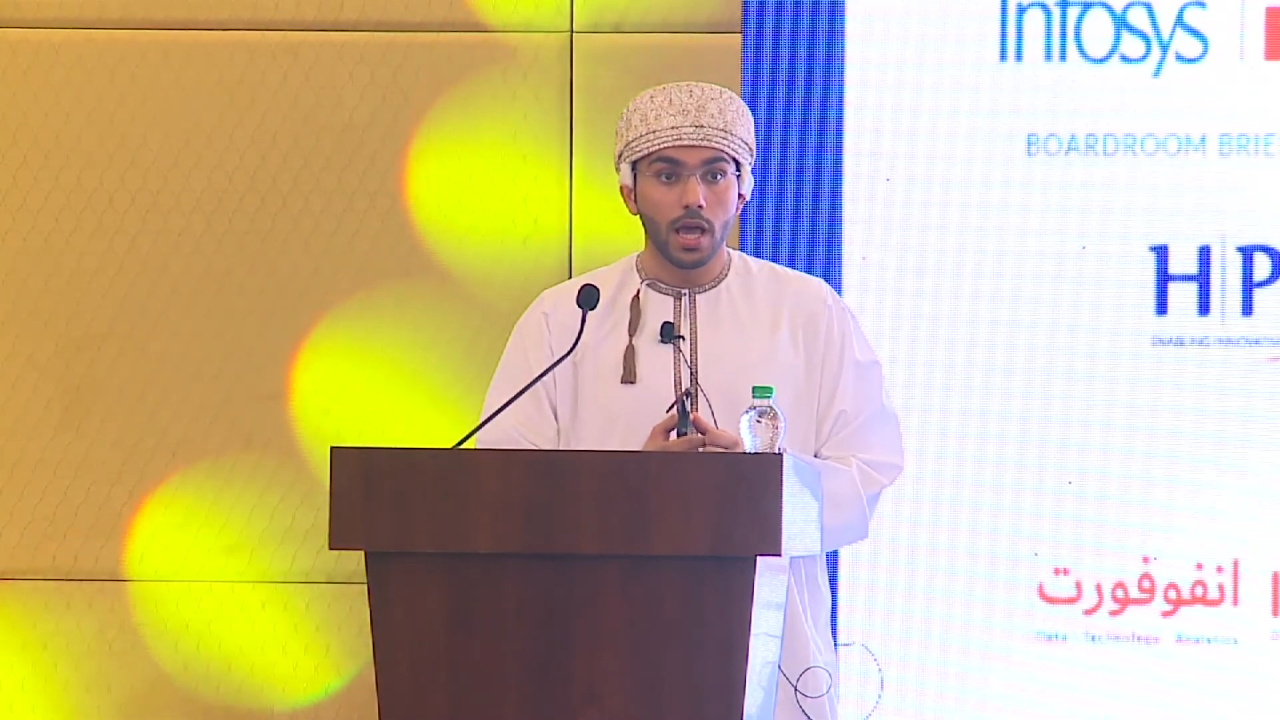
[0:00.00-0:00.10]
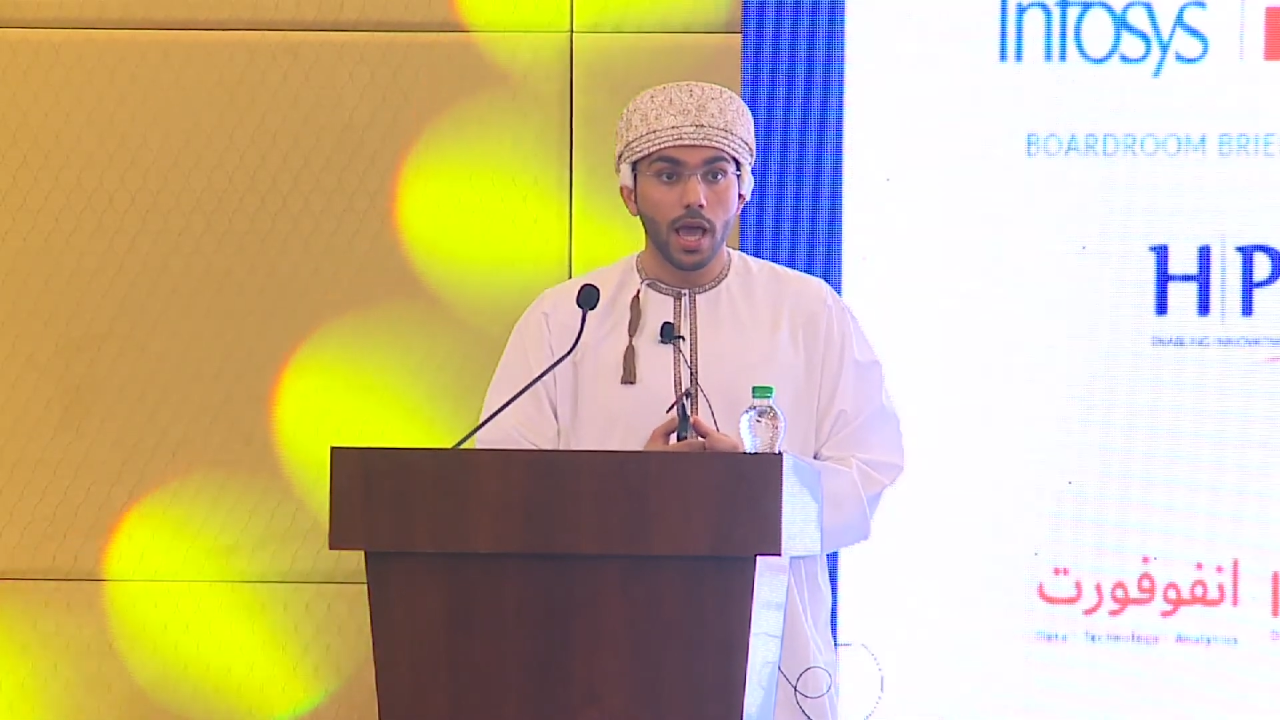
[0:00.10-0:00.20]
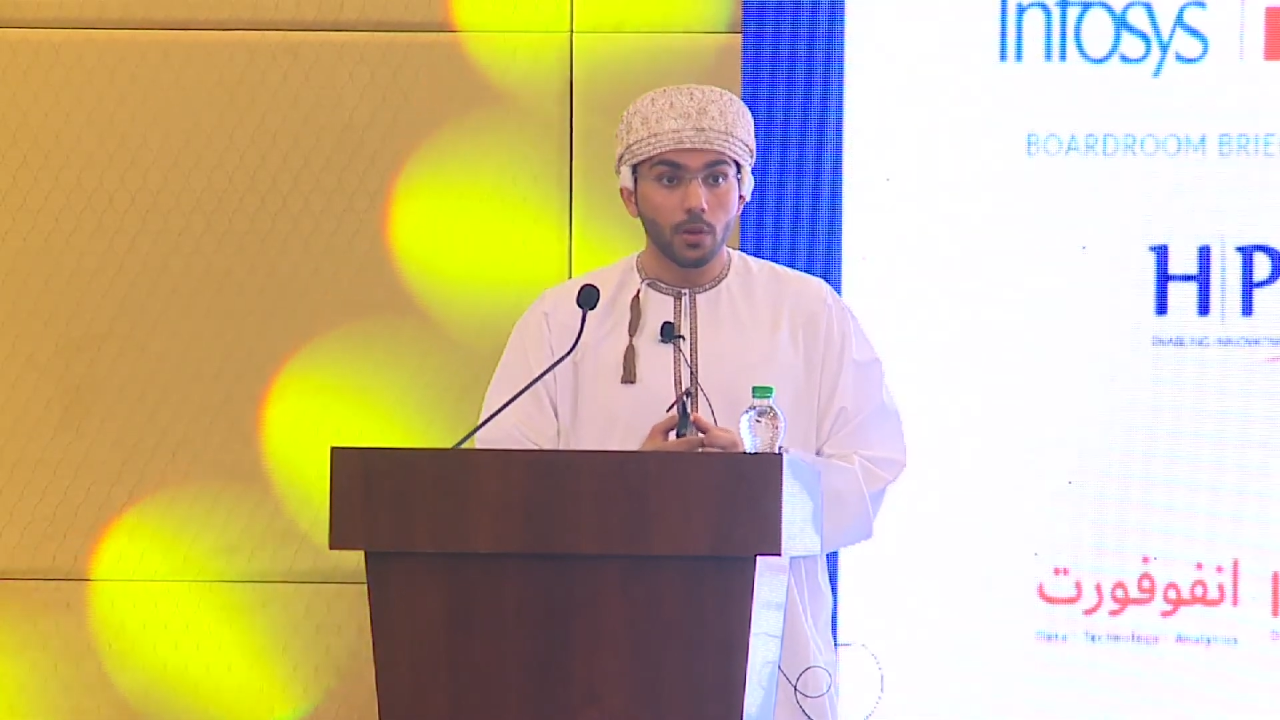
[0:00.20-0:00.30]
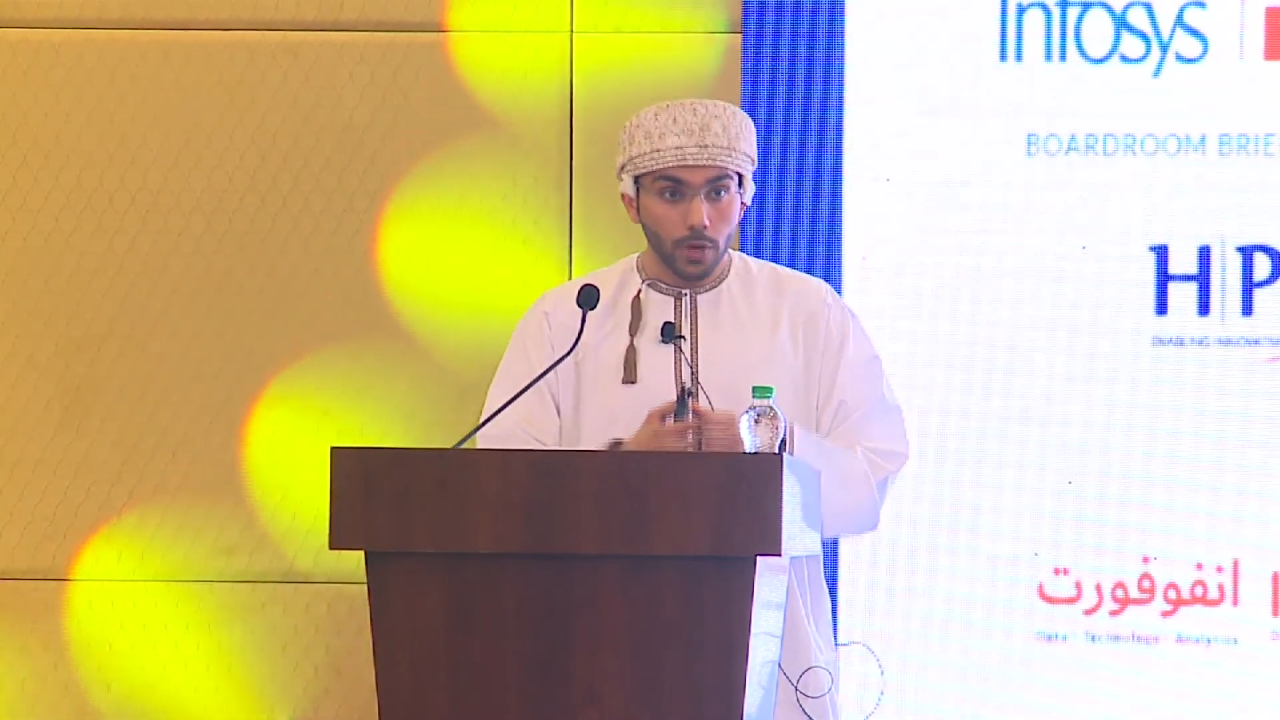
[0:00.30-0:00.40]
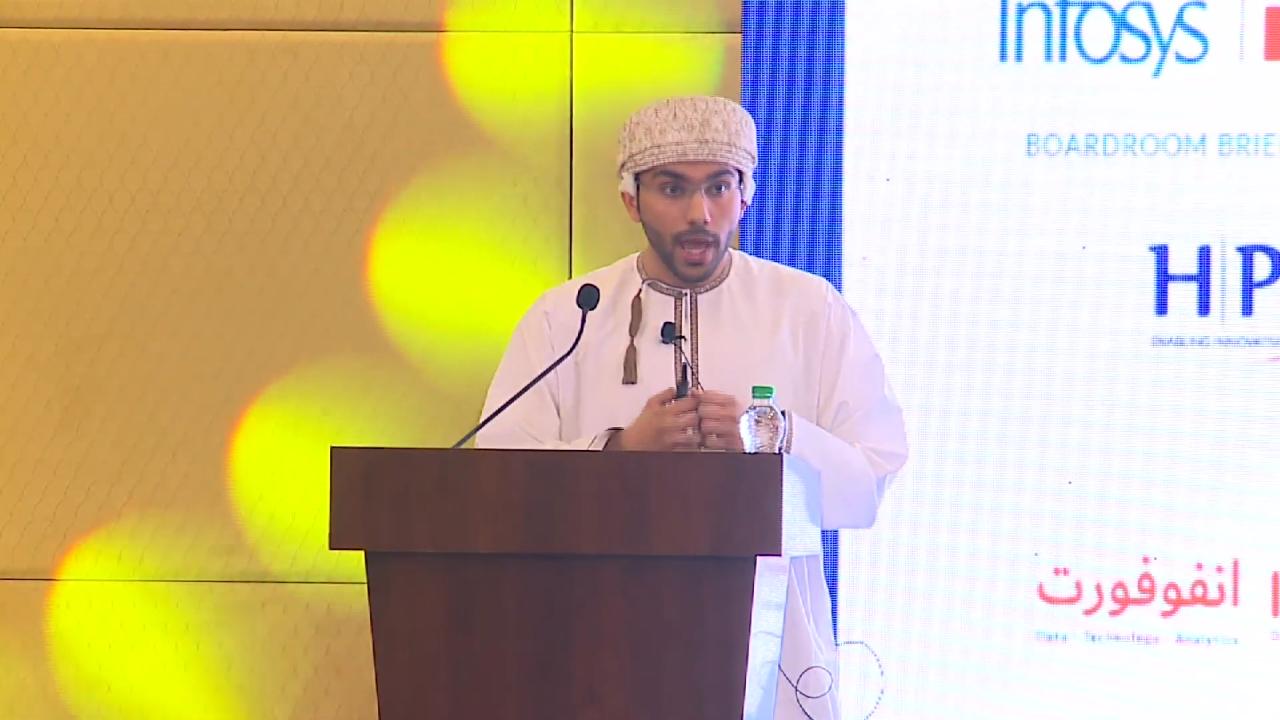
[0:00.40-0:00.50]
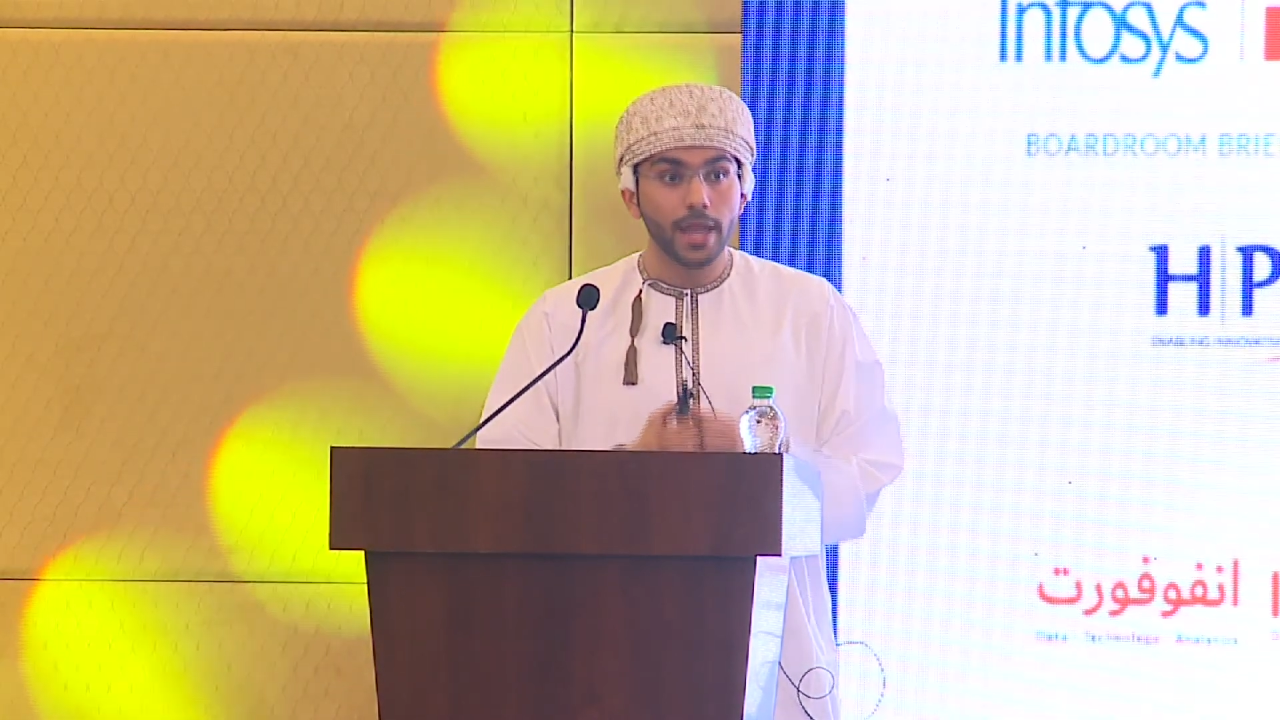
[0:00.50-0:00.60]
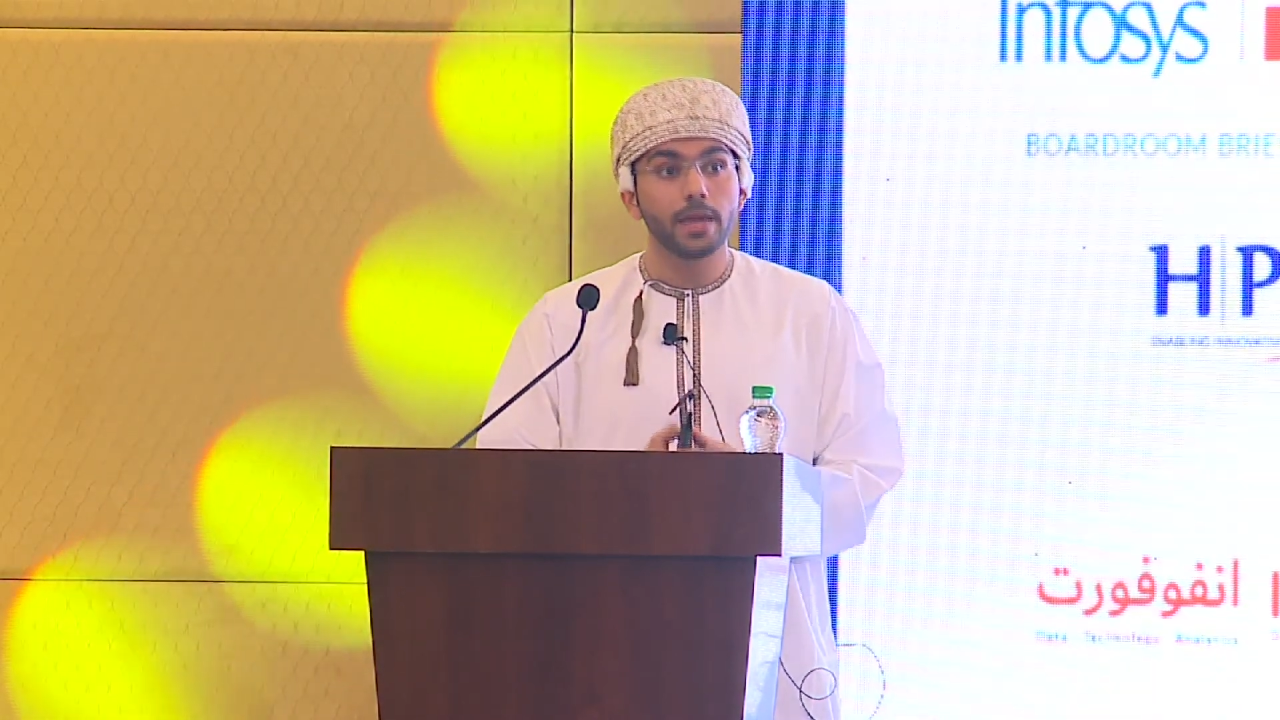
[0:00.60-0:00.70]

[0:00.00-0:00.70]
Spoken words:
and we had